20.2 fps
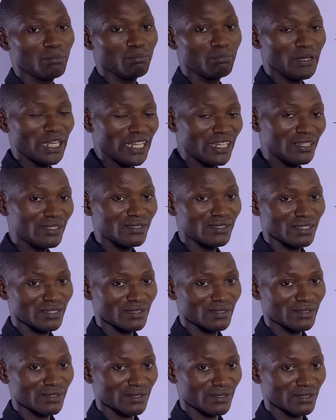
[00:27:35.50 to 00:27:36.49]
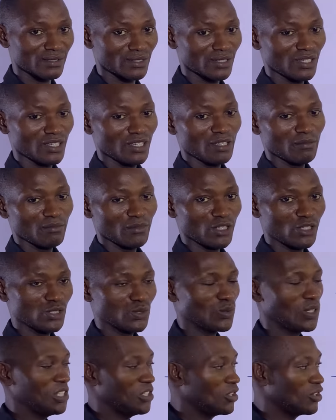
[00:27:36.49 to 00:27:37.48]
basics, because
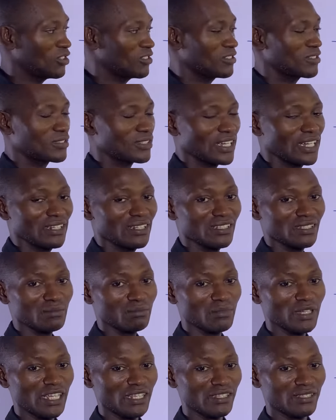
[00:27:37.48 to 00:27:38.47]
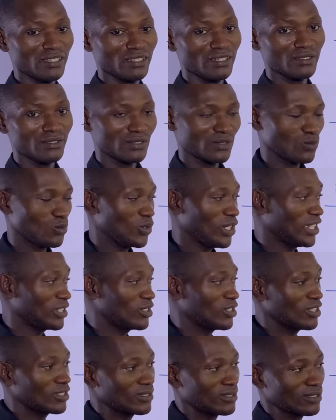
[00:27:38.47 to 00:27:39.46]
when you understand these basics, we are
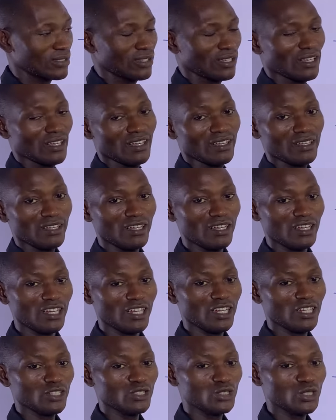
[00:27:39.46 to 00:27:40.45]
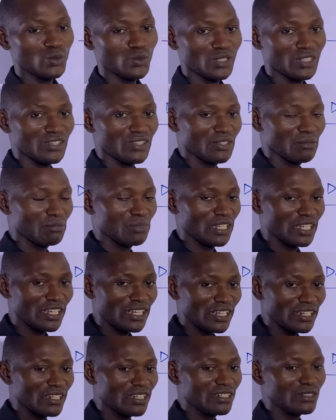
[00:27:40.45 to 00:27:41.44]
just doing the
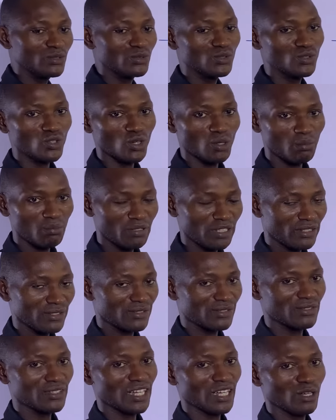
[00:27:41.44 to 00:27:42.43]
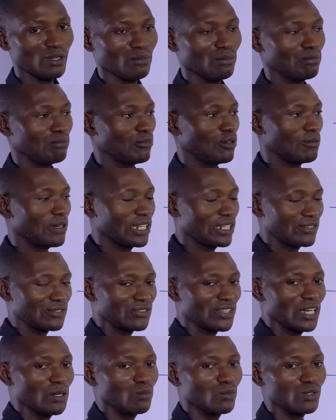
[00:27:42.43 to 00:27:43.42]
beginning topics now. But by the
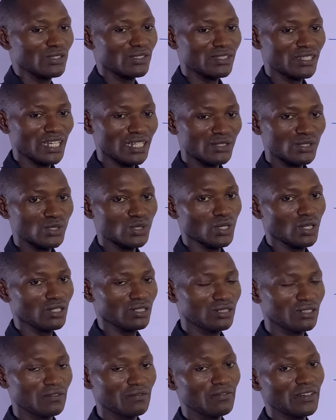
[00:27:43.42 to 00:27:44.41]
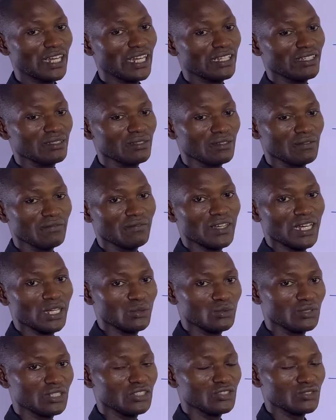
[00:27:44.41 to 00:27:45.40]
time we start solidifying the
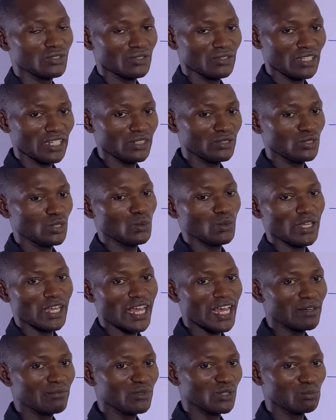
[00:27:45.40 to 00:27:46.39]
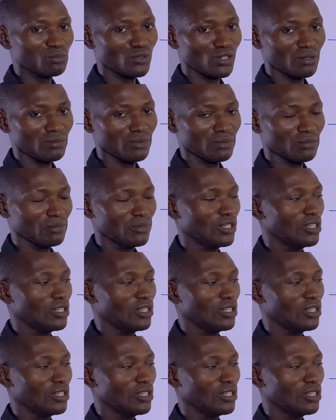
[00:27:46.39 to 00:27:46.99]
foundation, then you will have no problem